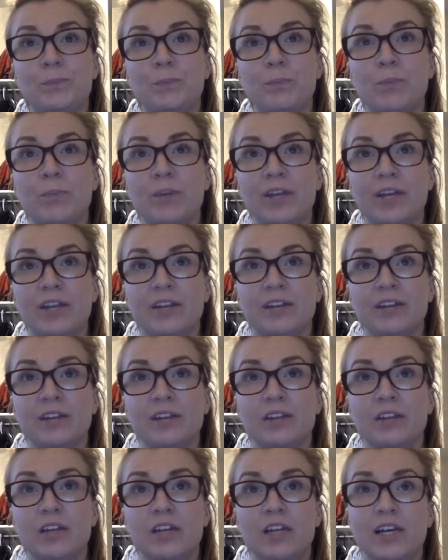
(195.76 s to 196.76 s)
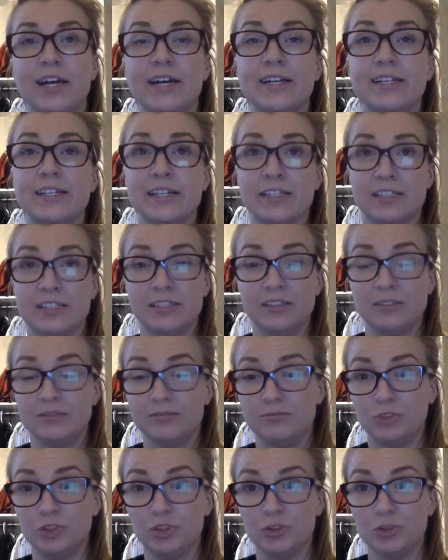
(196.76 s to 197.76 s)
been addicted
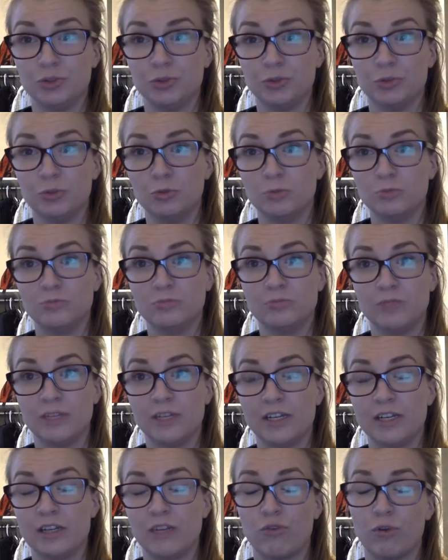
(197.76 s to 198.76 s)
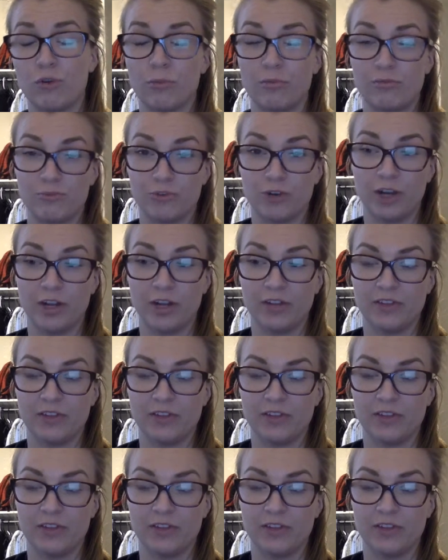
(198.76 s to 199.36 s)
to any form of drug.